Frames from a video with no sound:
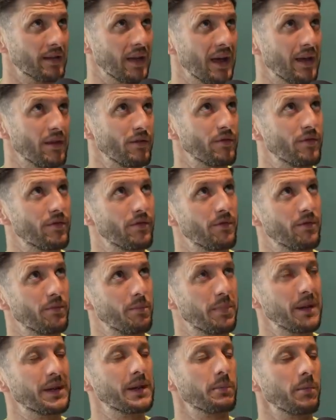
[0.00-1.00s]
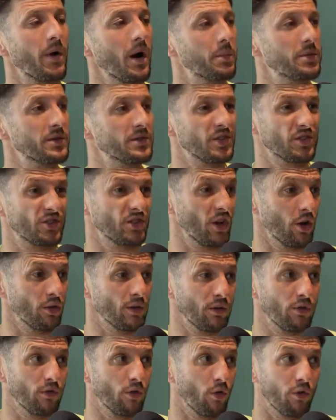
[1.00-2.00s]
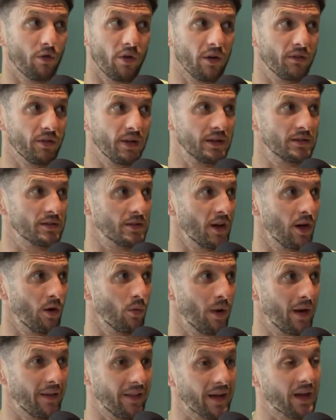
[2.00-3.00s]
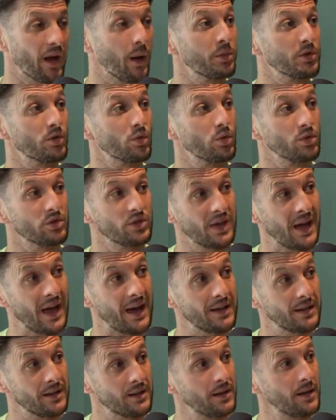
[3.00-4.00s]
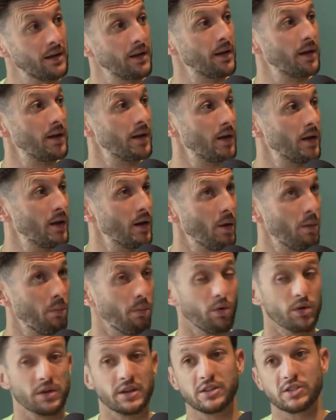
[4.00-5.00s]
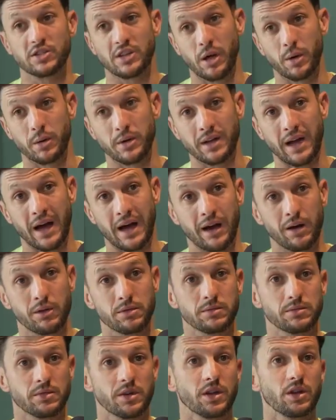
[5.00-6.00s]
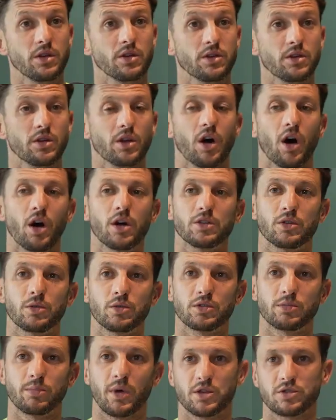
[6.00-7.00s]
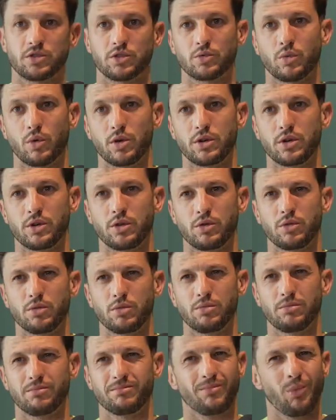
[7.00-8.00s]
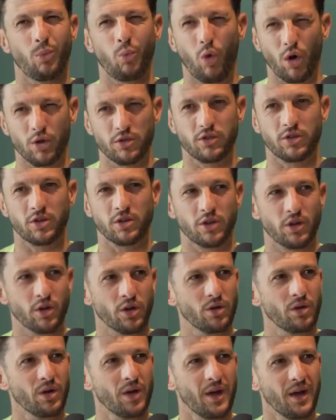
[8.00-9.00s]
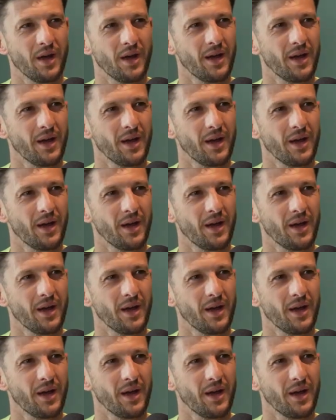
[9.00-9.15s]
They've been in my position only 4 or 5 years ago, where they're coming towards the end, body's slowing down, can't do as much as what you want to do,